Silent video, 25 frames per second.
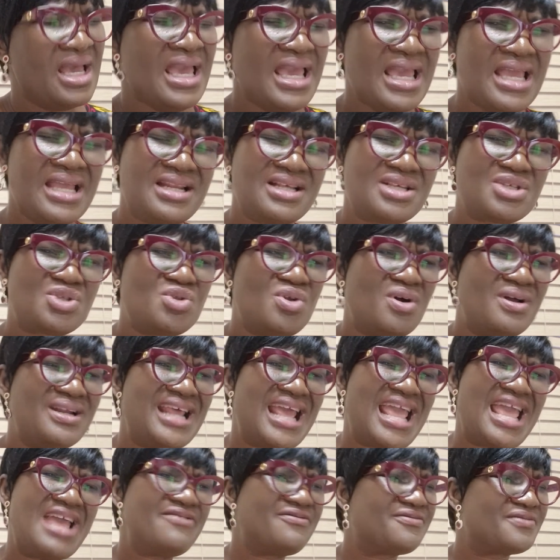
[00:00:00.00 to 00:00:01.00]
It is not
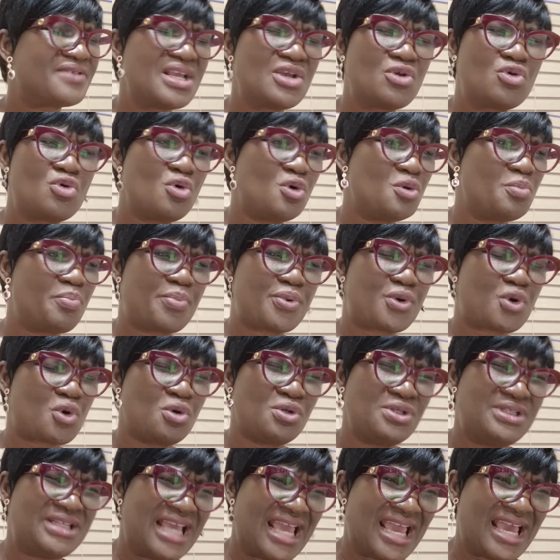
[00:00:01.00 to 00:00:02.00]
every good
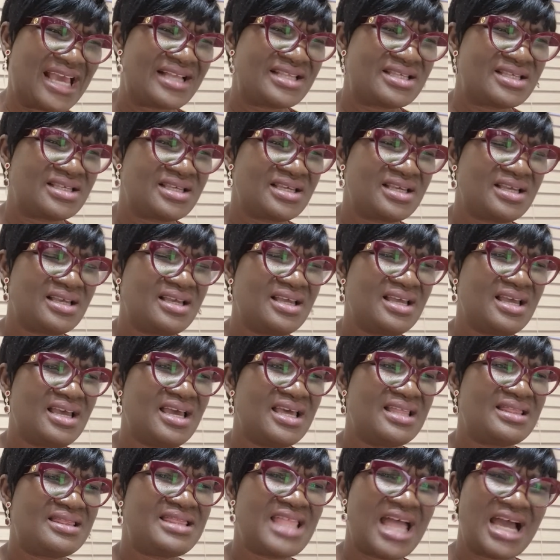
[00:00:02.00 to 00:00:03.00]
project
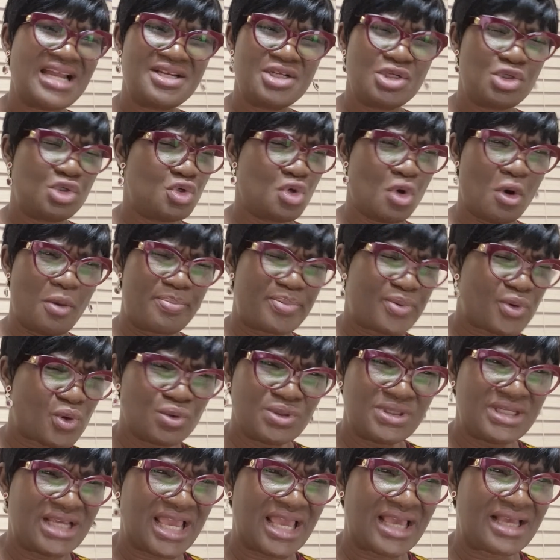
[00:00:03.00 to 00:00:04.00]
that is your
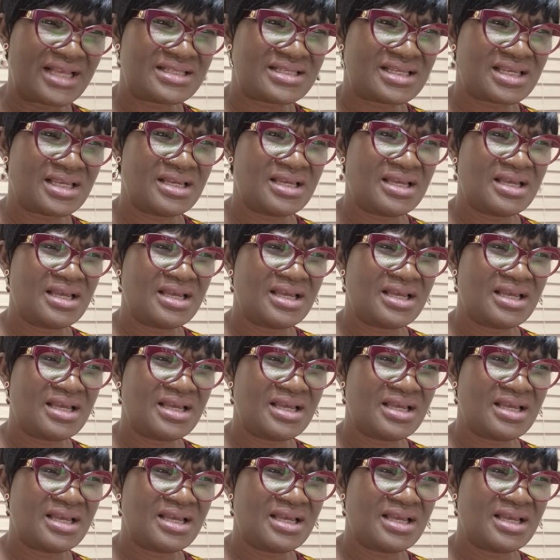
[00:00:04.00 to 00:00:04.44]
project.